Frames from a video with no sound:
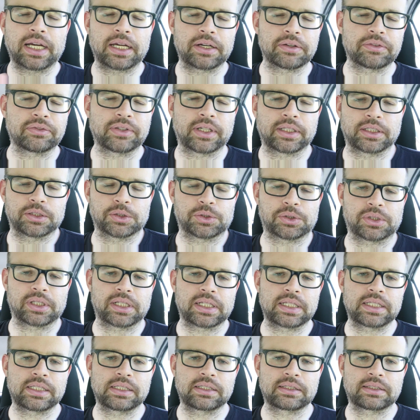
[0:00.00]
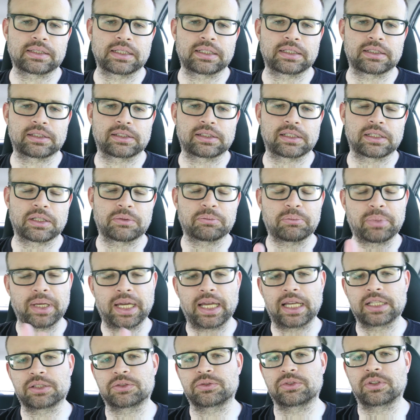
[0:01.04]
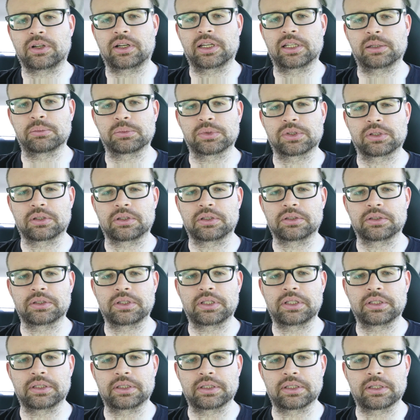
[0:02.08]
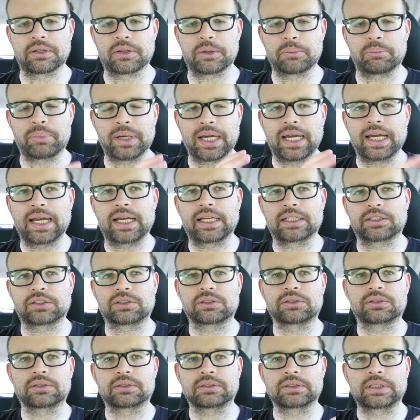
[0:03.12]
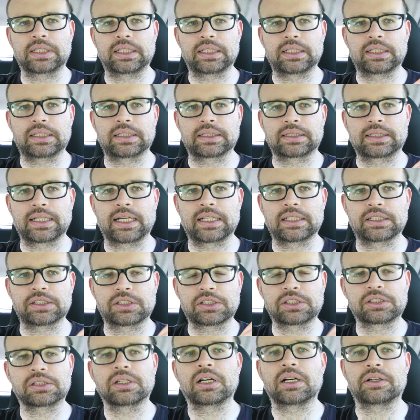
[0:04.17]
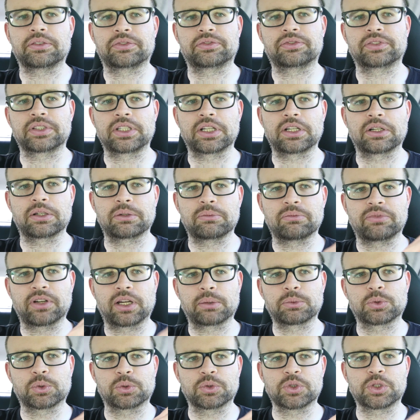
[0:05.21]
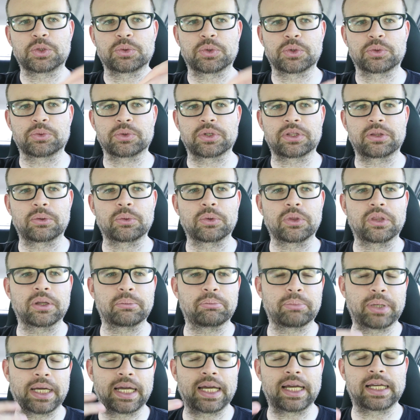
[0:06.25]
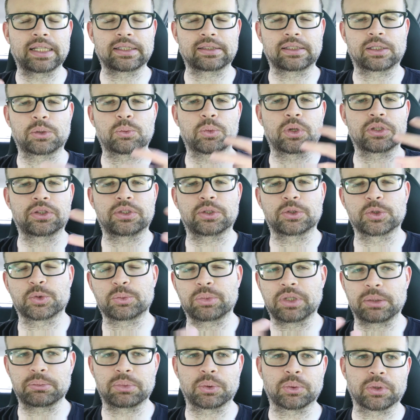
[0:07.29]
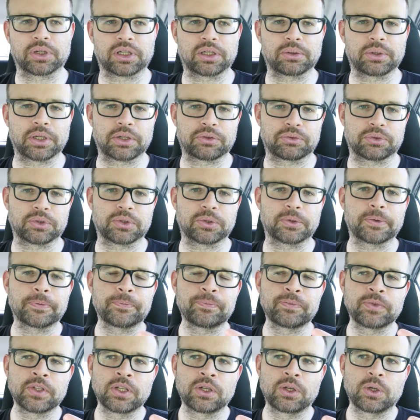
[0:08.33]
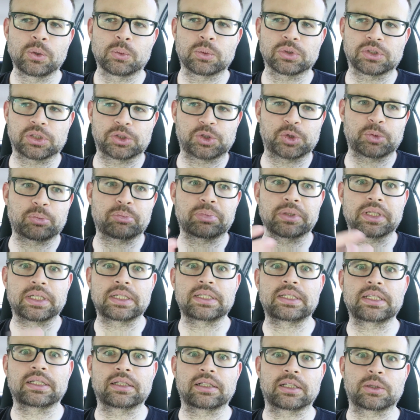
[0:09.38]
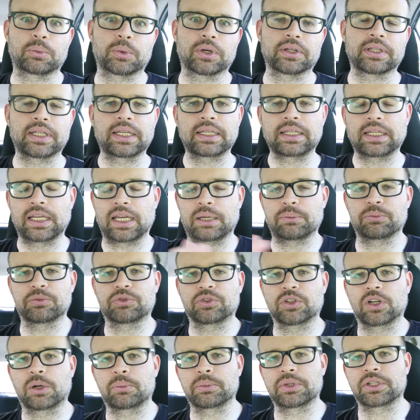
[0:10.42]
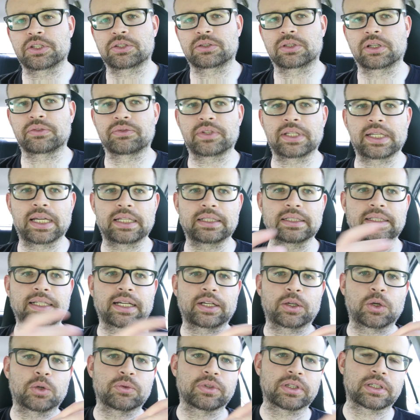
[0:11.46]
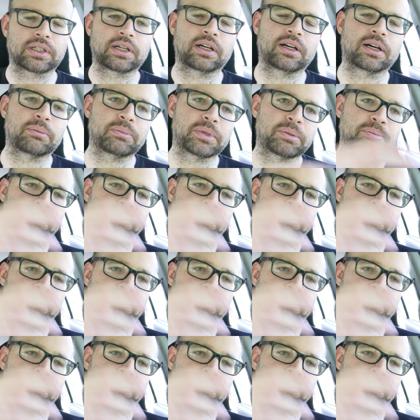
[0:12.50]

kind of find interesting is in the past volumes, the past kind of stuff, you know, in volumes 1, 2, and 3, the past and what those people were going through was such a big deal, and where they came from and the stuff they had to kind of overcome